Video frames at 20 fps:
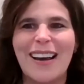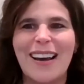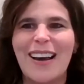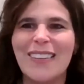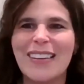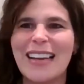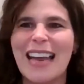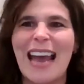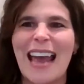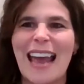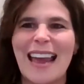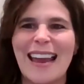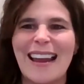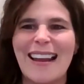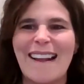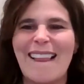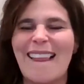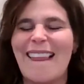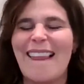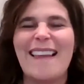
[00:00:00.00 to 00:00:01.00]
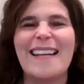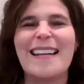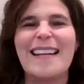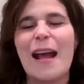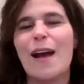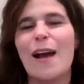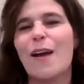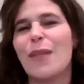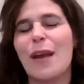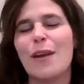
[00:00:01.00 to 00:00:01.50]
okay,
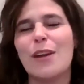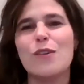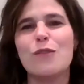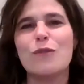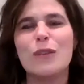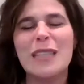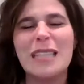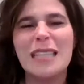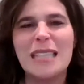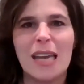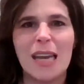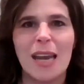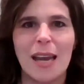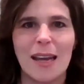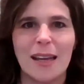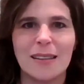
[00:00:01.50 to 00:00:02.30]
now that you see